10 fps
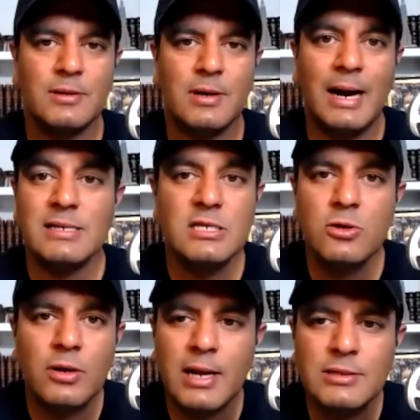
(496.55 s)
I did
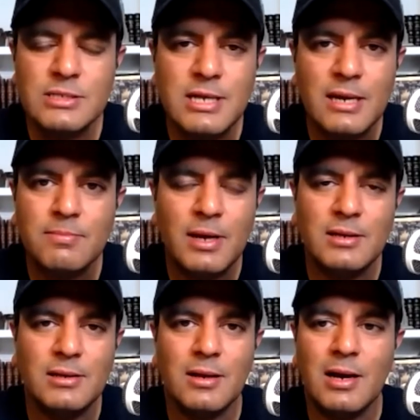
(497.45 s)
not understand
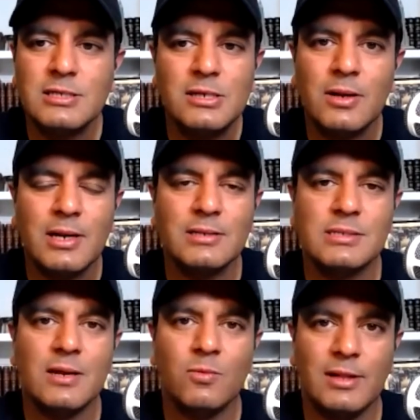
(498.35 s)
money. I did not
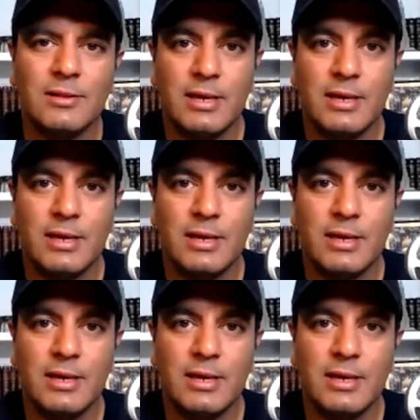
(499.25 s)
understand wealth.